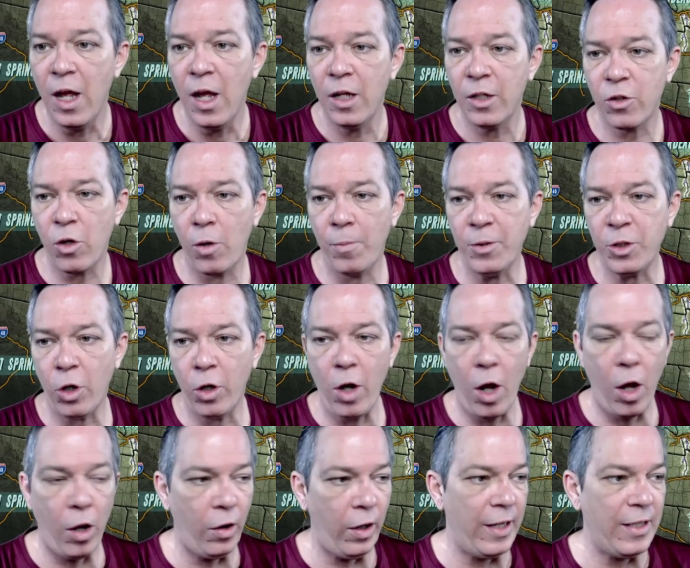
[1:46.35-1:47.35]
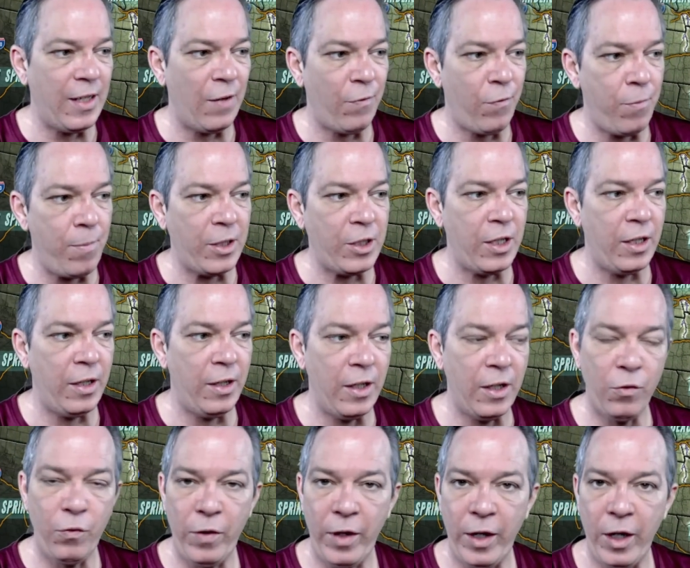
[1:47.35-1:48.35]
So I'm going to show you all the latest information in
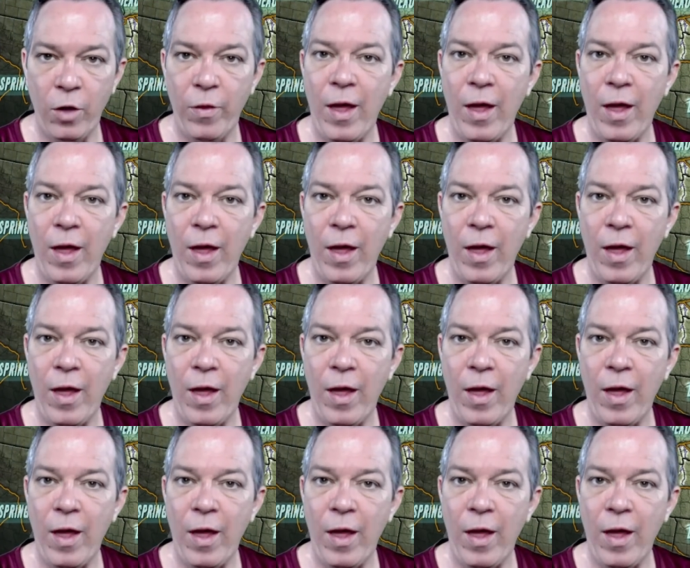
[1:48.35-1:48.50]
this video.